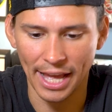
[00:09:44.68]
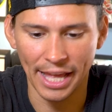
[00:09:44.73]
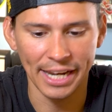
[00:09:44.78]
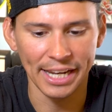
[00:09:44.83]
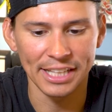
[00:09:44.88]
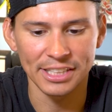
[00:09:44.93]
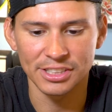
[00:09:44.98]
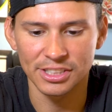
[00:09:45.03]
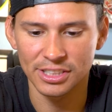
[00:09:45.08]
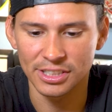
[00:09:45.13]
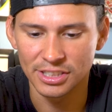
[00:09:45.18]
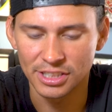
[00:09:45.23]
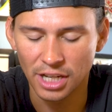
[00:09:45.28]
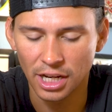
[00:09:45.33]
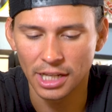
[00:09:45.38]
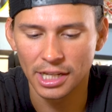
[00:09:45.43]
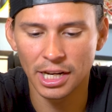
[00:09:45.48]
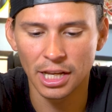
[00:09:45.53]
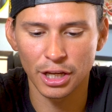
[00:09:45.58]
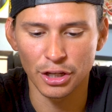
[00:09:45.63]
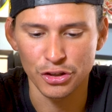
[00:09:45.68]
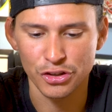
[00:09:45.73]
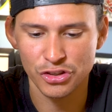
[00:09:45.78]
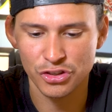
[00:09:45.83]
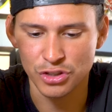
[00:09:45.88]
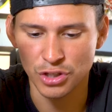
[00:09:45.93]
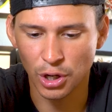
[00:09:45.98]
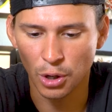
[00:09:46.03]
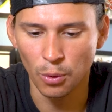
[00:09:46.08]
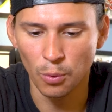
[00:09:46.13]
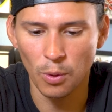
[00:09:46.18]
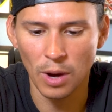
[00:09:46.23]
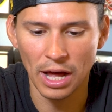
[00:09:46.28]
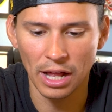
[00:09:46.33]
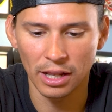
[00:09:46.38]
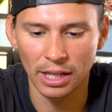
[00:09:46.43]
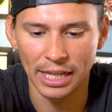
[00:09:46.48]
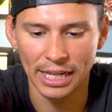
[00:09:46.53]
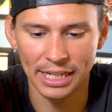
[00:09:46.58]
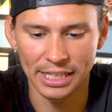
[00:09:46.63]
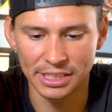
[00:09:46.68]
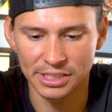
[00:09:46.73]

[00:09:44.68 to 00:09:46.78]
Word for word: and it's done so well and